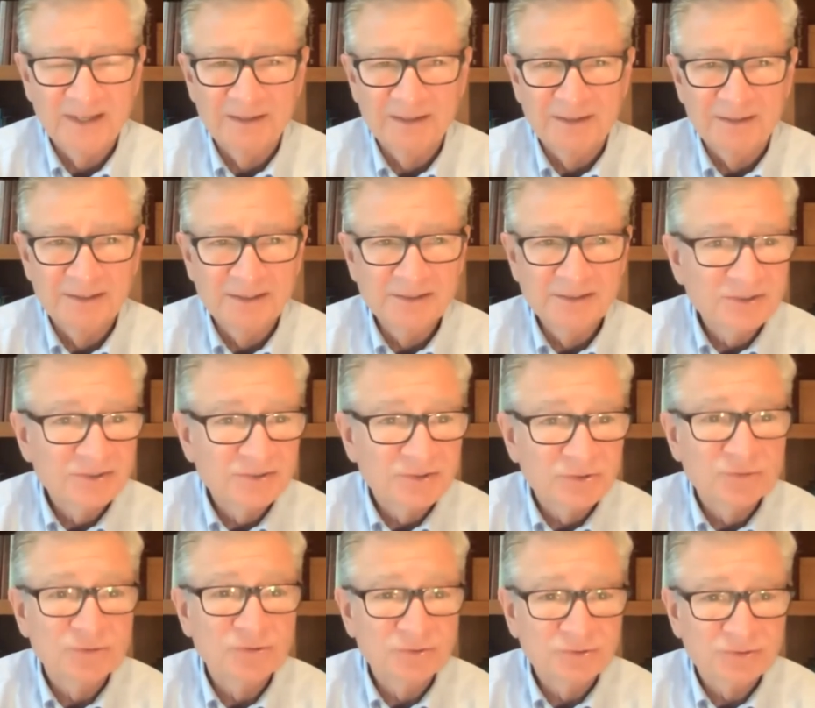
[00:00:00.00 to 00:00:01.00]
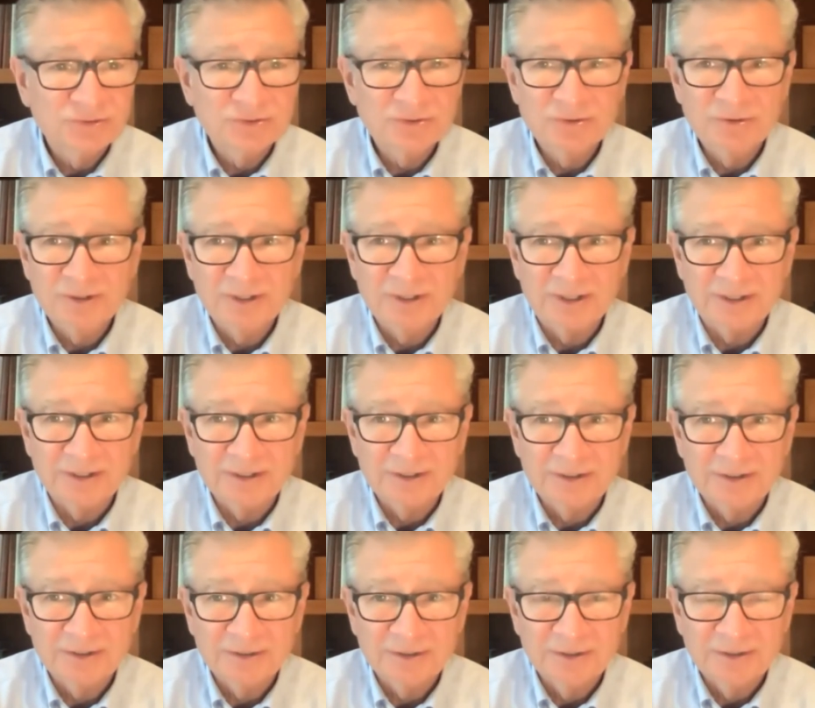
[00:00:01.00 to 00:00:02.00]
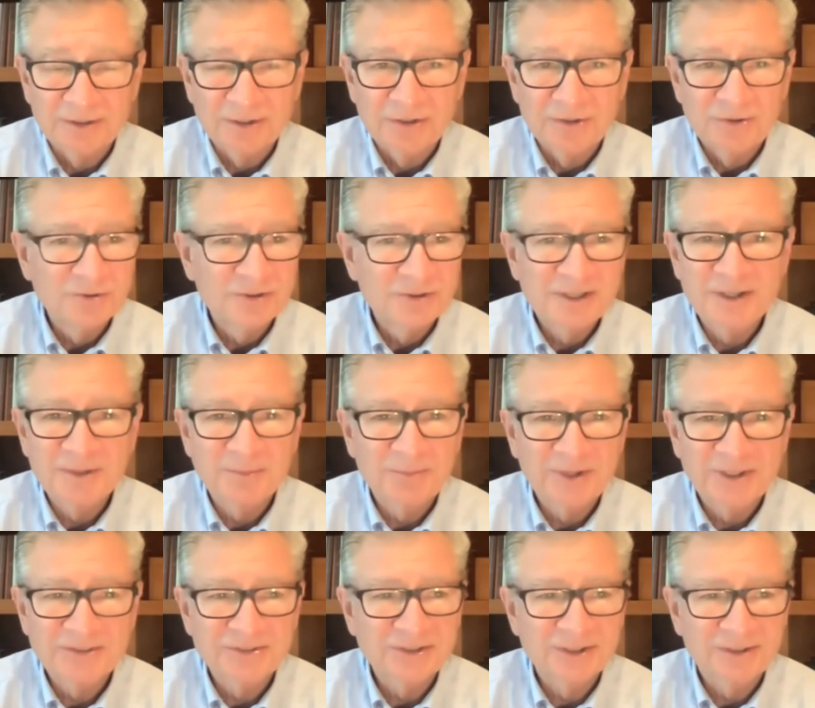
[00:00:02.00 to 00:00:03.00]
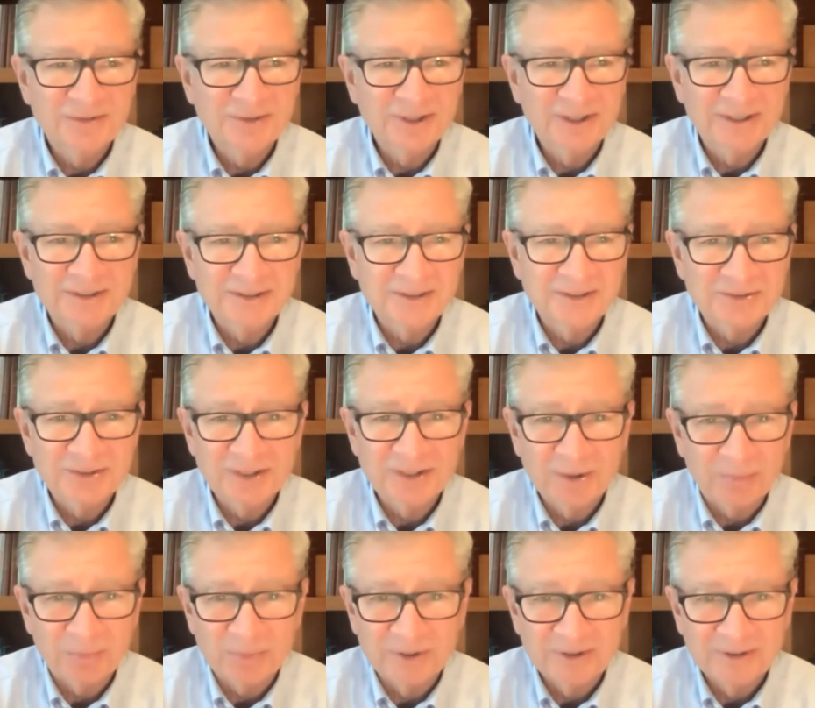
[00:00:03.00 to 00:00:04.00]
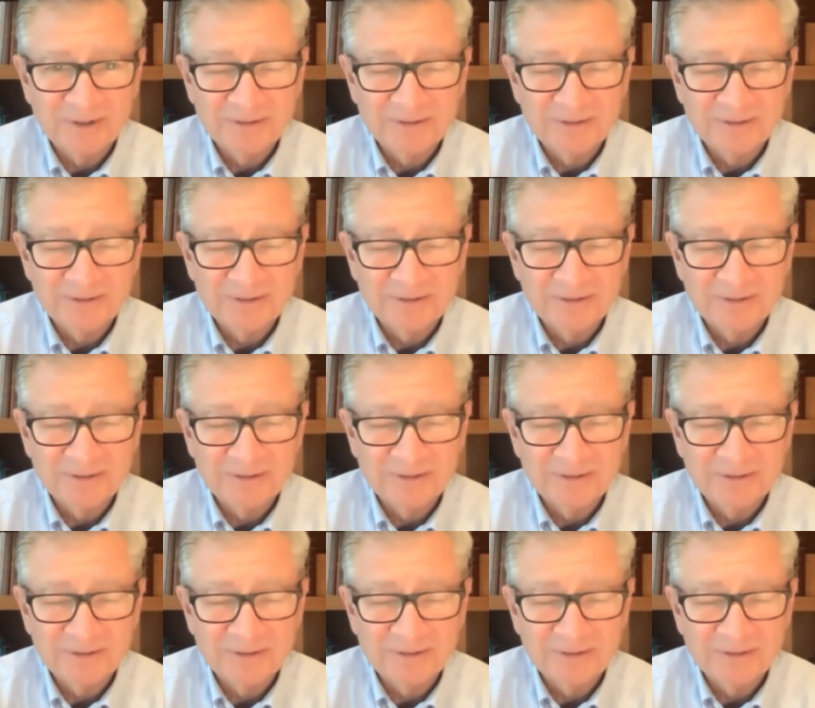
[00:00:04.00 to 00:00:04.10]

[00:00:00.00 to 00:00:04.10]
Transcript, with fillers: This is a true story. You can't make stuff like this up.